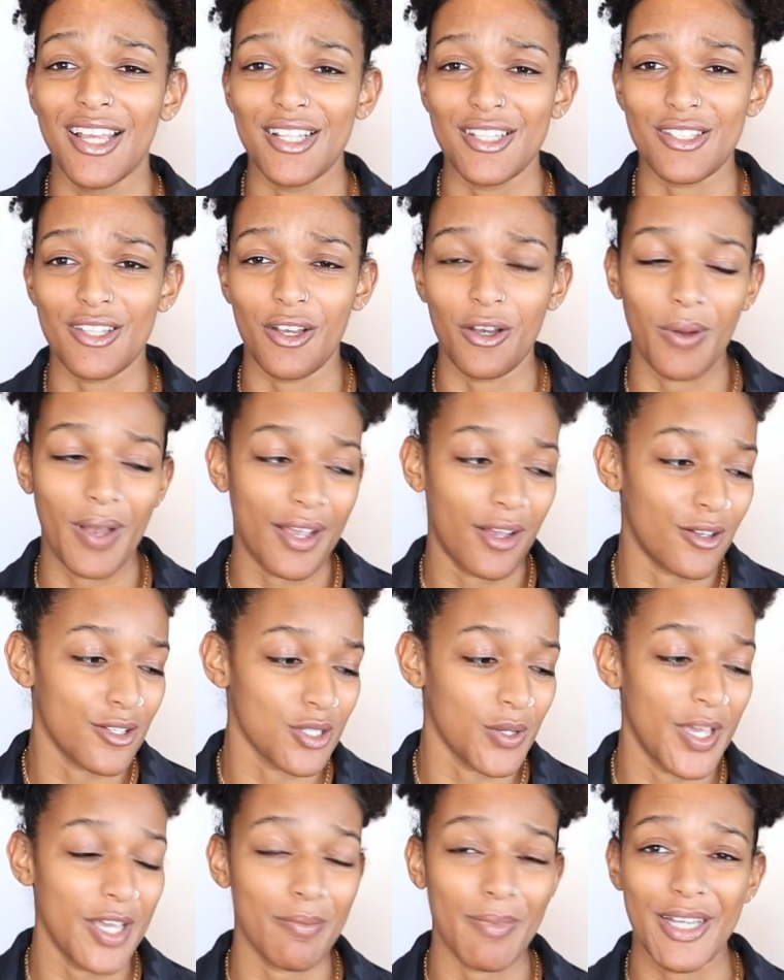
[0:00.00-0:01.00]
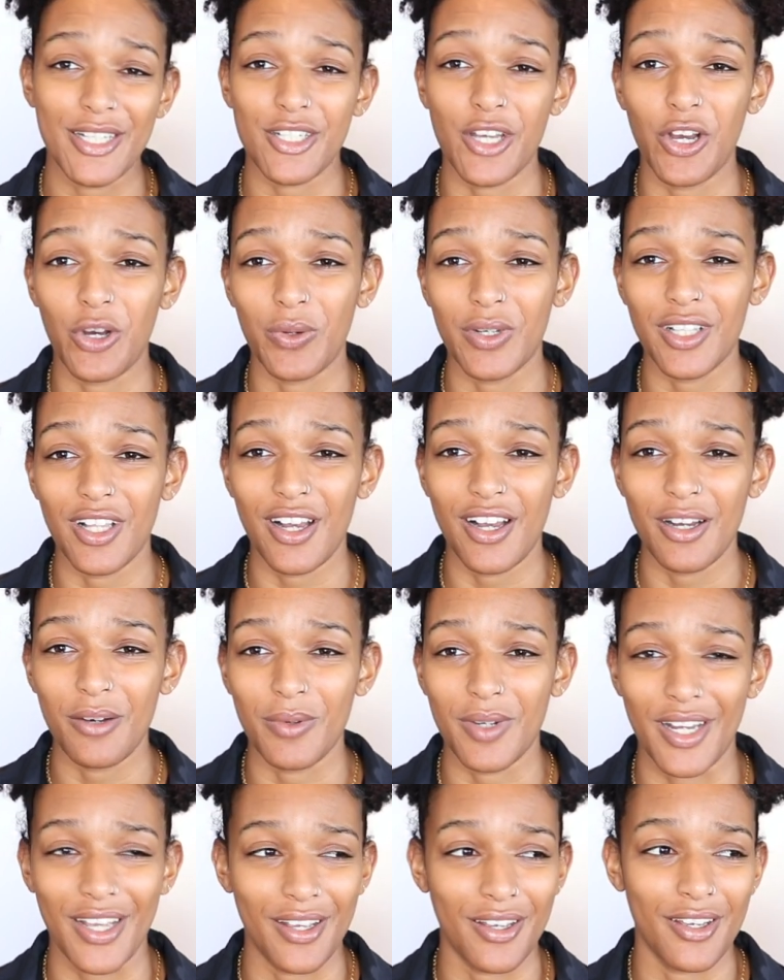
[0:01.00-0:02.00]
So I also hit my toe a lot
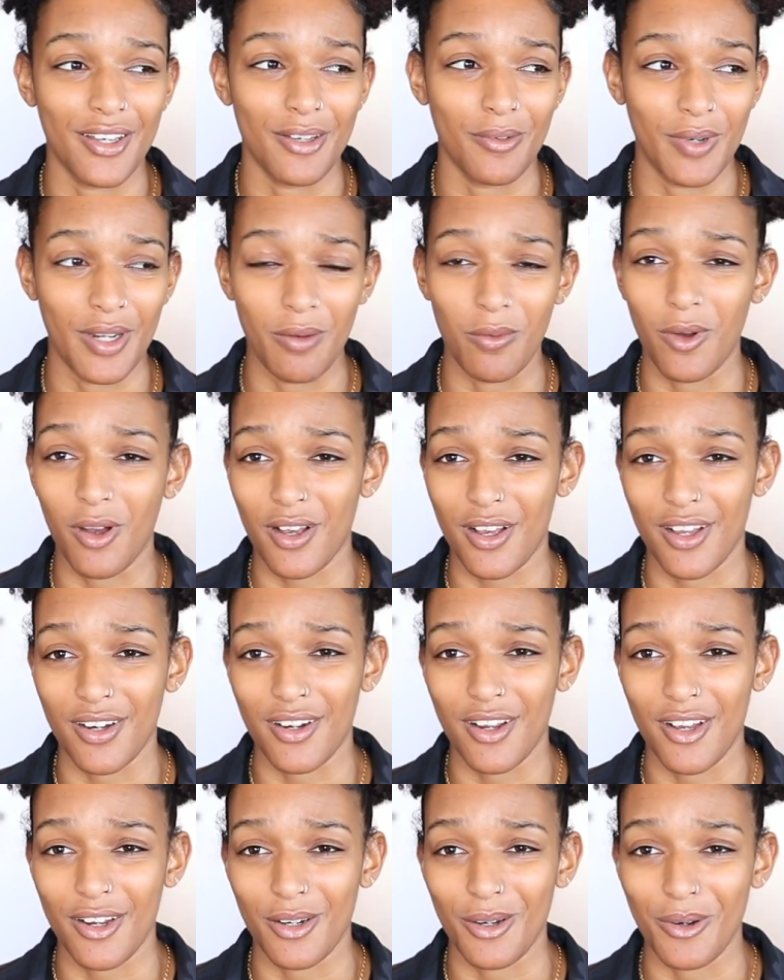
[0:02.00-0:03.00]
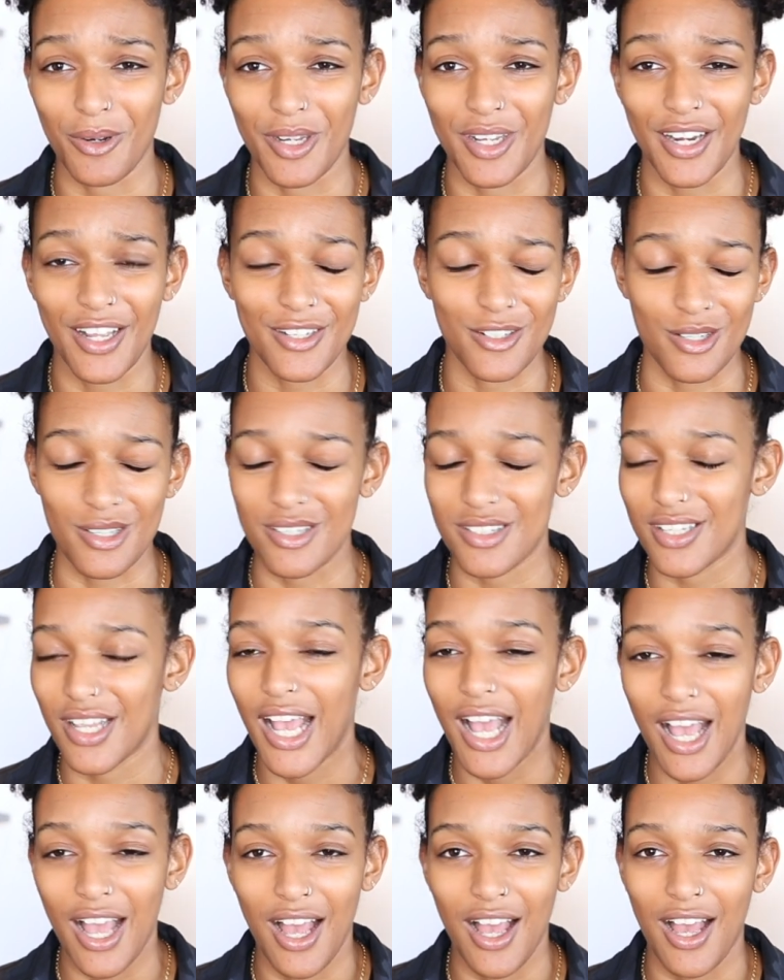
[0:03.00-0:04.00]
when I walk on concrete. I just,
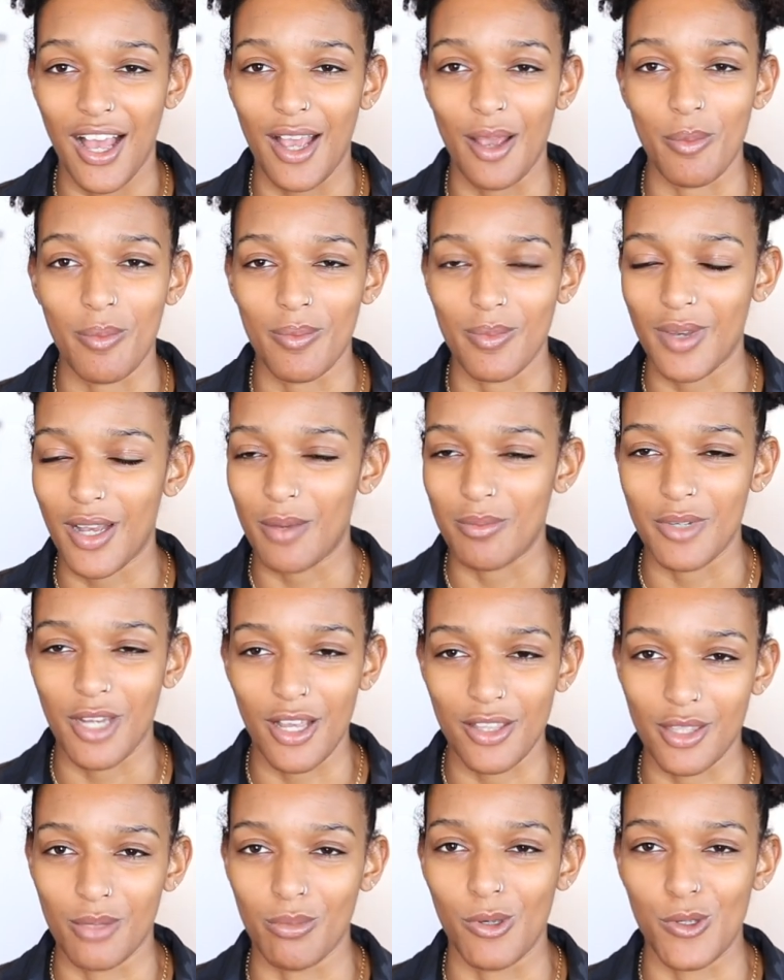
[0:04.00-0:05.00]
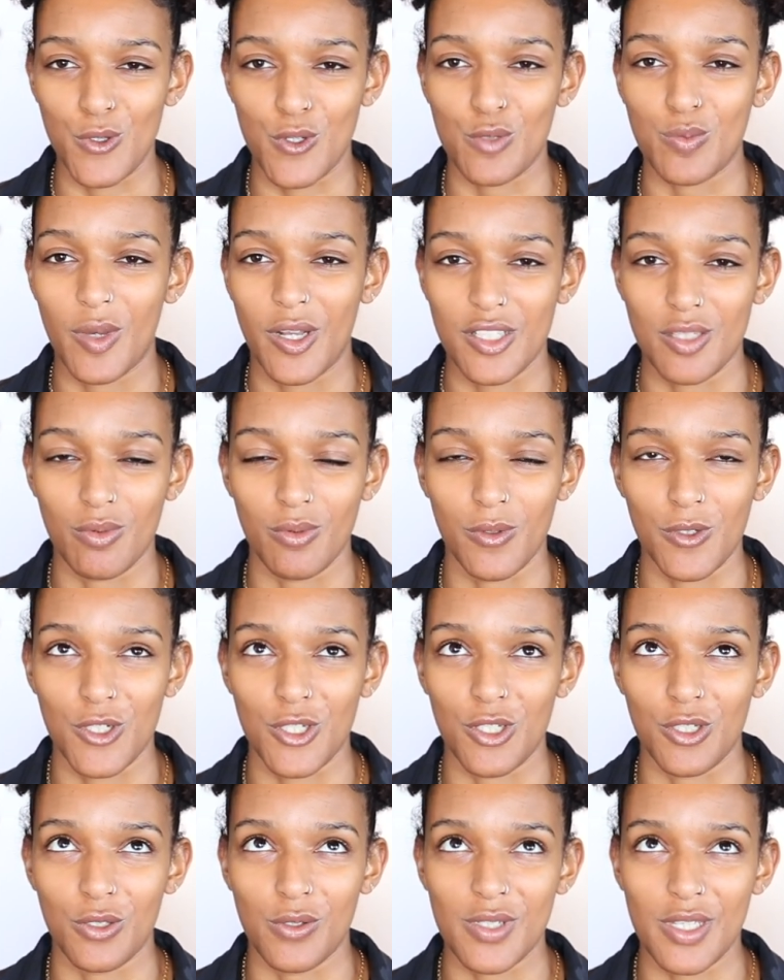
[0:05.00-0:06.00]
I'm not the most responsible with
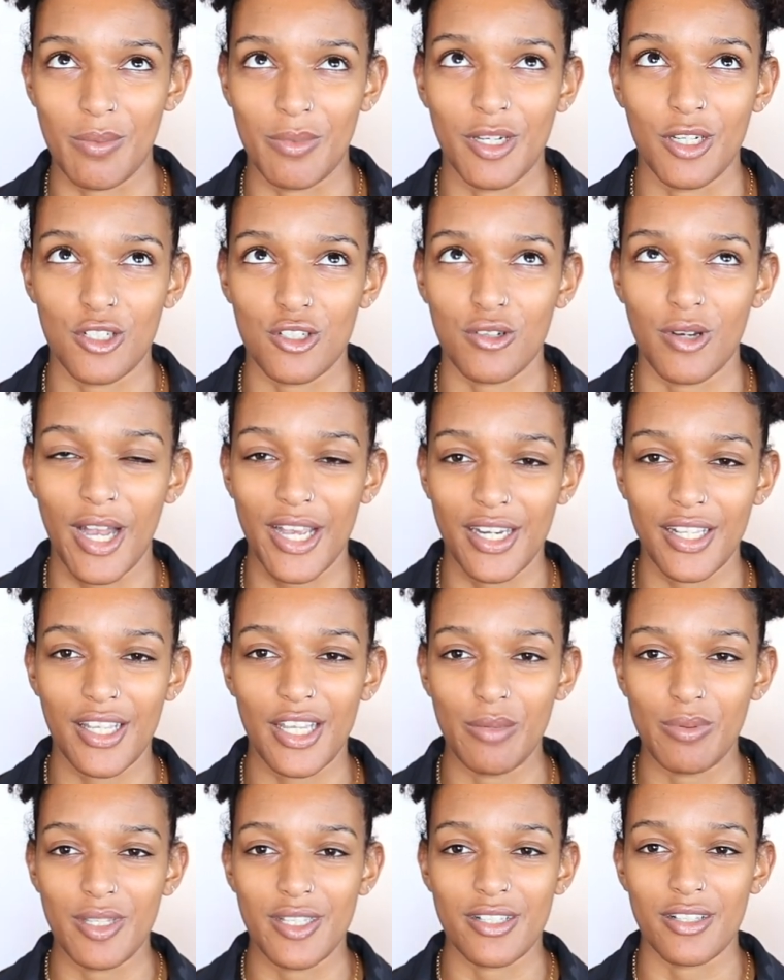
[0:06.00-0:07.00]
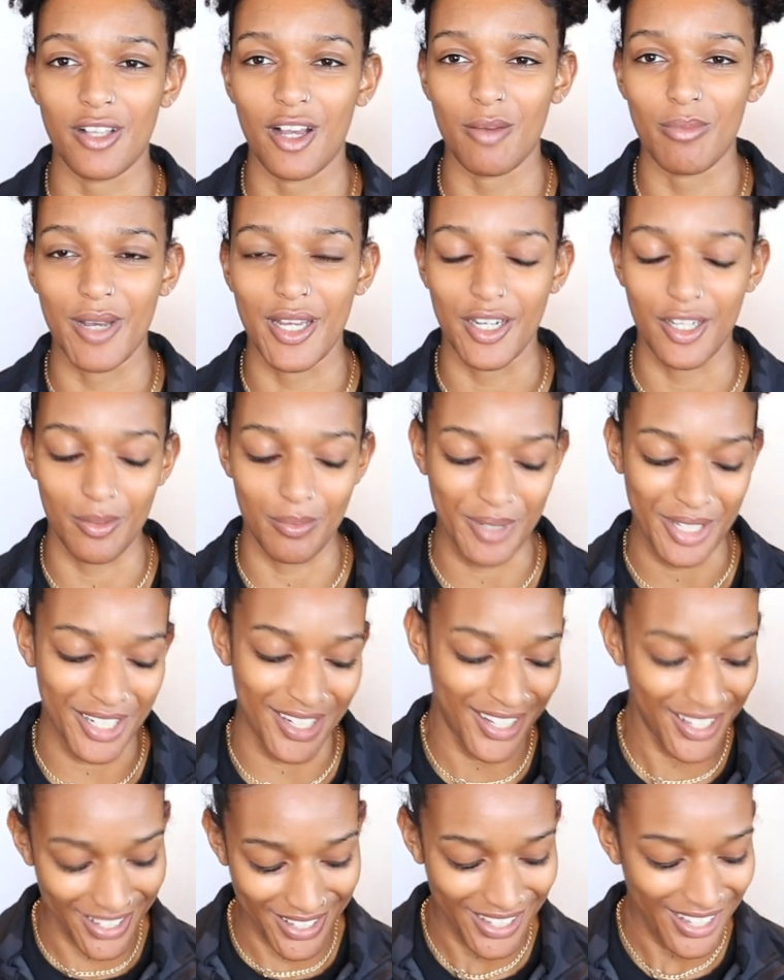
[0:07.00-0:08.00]
shoes. I'm gonna try to keep these a lot better, but
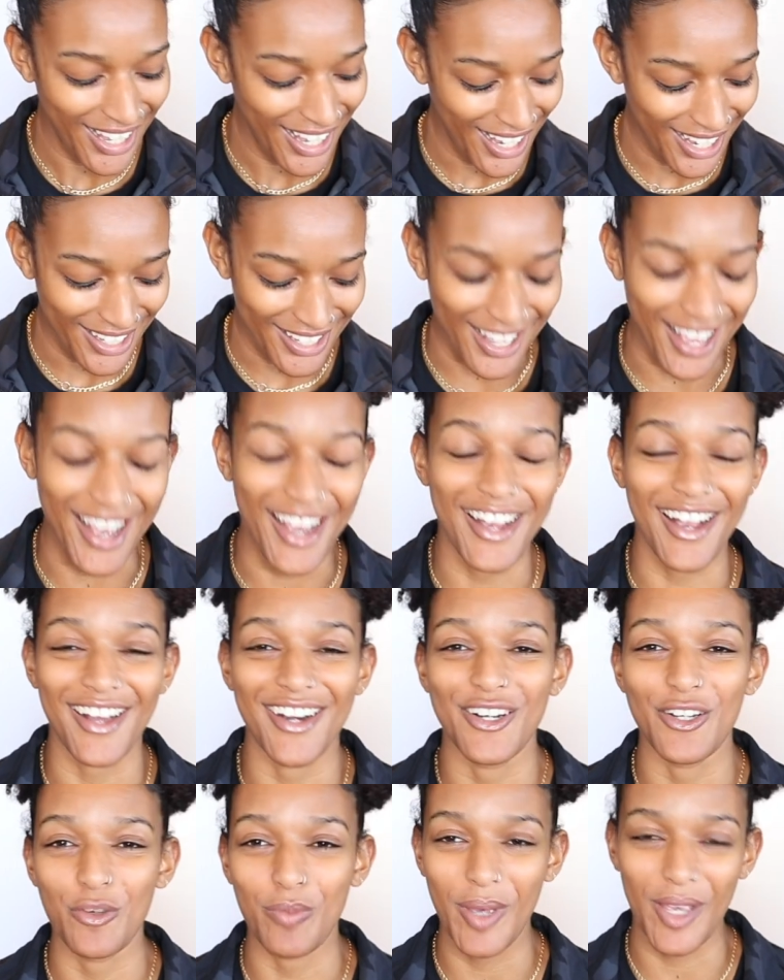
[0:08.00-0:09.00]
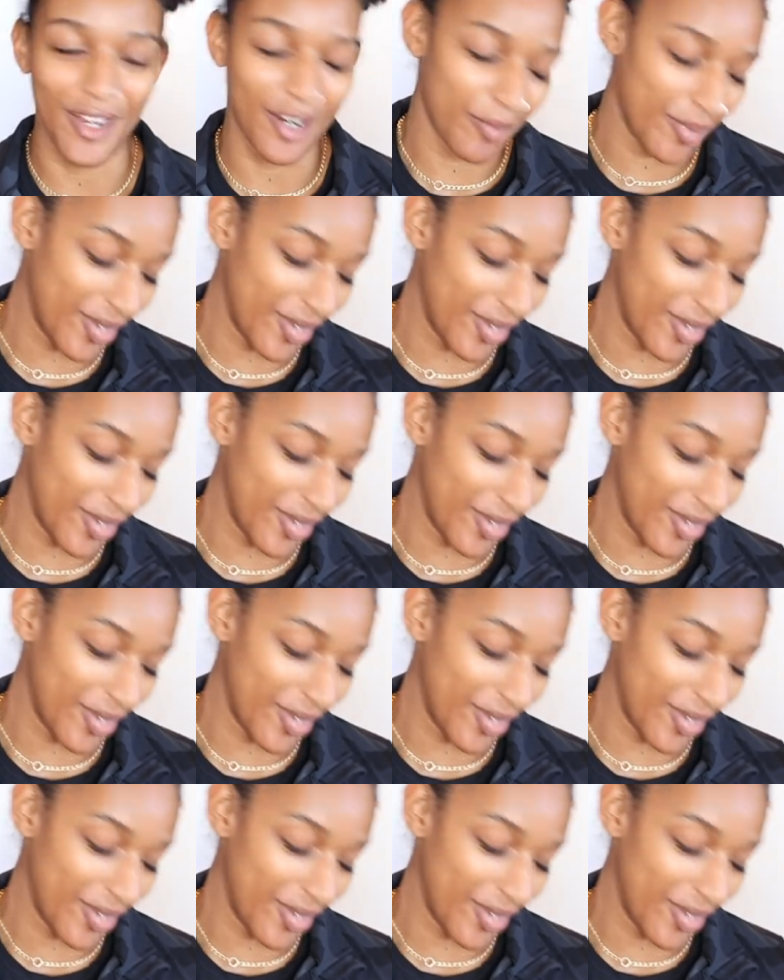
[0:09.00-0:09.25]
yeah, I got a new pair